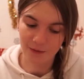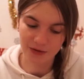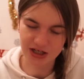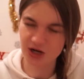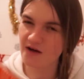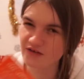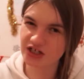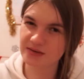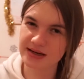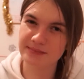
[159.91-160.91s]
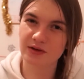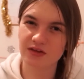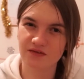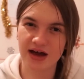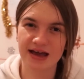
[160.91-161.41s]
we do have a chimney but the
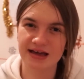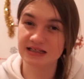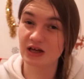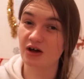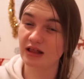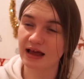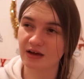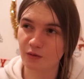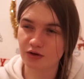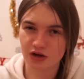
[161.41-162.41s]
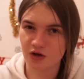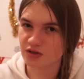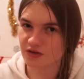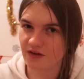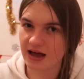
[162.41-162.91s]
fire is like we don't
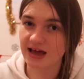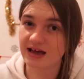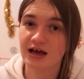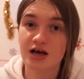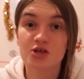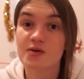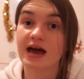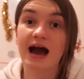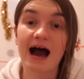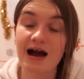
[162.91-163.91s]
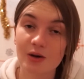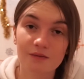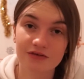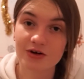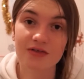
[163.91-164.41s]
use the fire so we can't
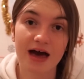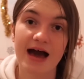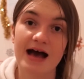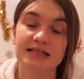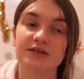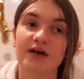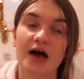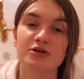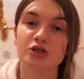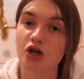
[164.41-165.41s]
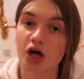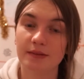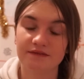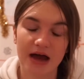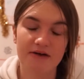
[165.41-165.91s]
come through there as the fire is not an
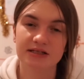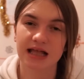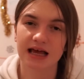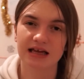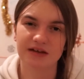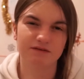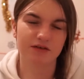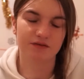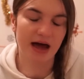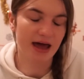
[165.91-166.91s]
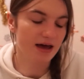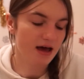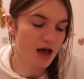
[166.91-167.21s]
open fire it's like a different fire.